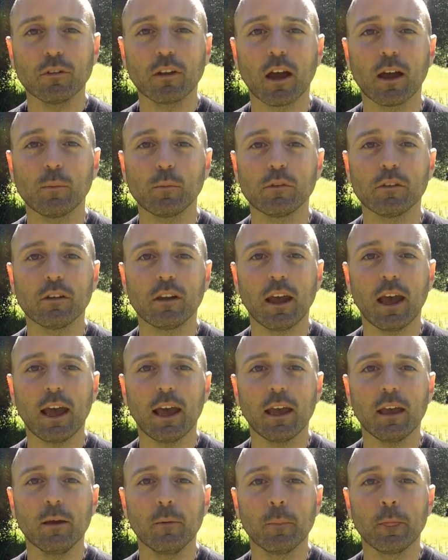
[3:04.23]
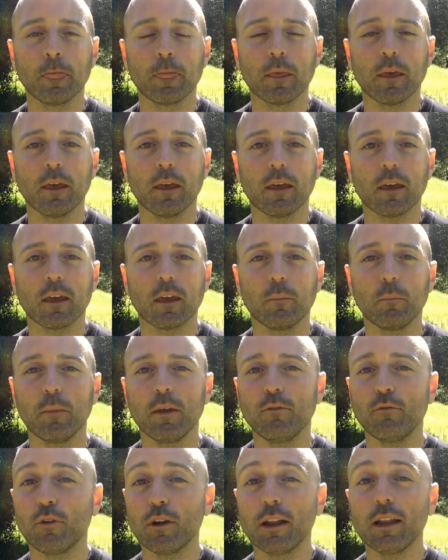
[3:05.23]
times a day can
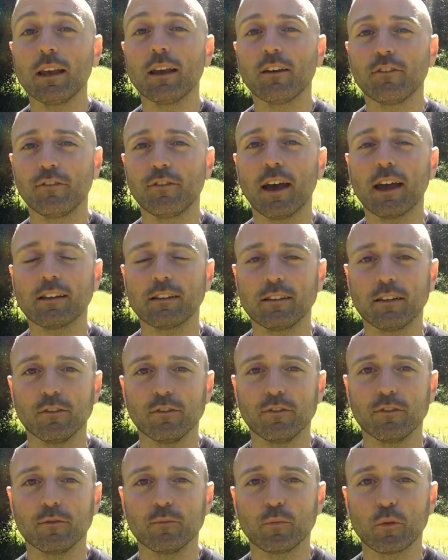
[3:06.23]
be really effective.